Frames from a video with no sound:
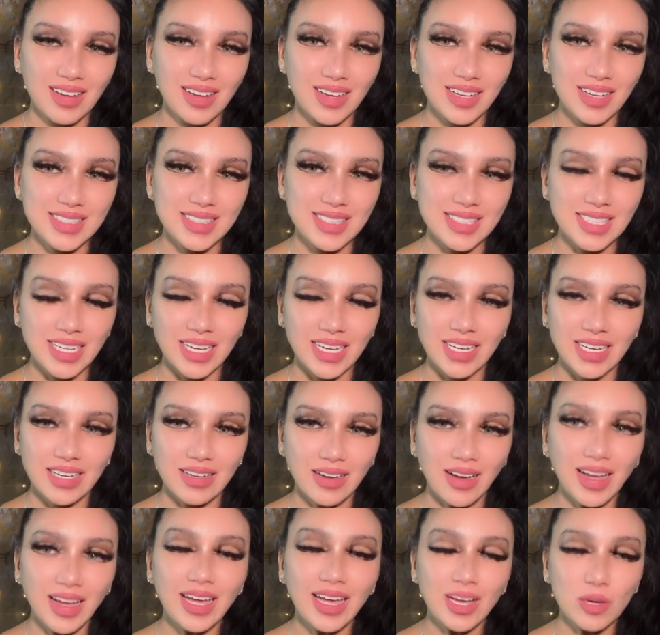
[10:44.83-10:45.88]
it's like
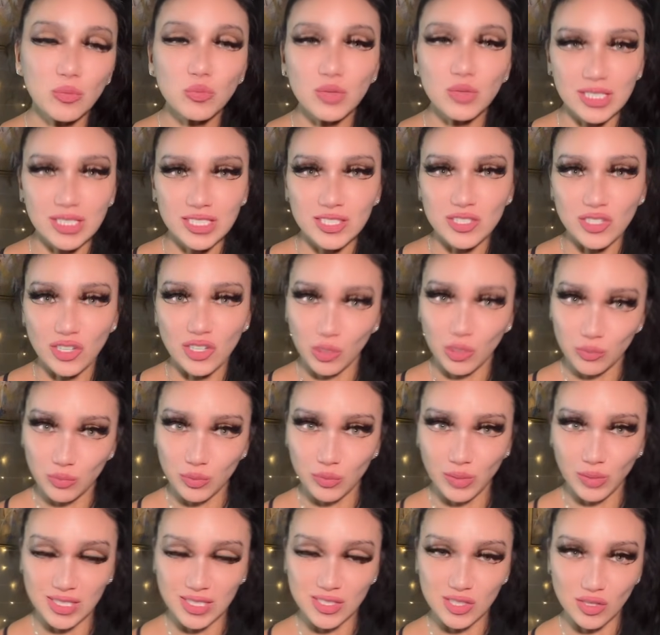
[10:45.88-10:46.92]
I am willing to
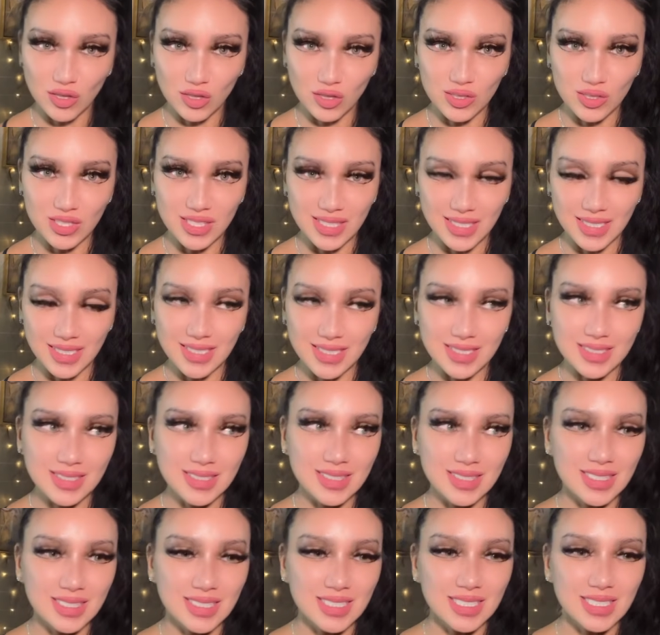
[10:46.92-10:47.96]
compromise on those things.